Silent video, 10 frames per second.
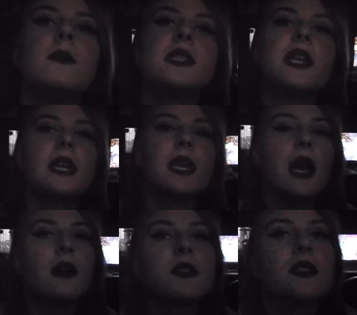standing
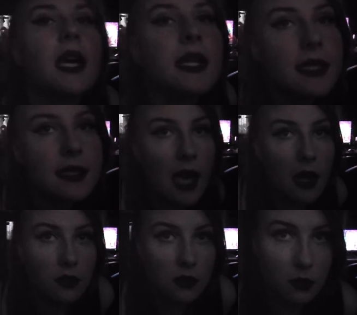outside his
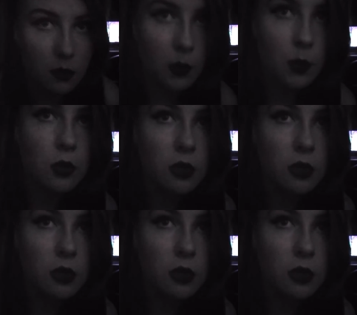house when we walked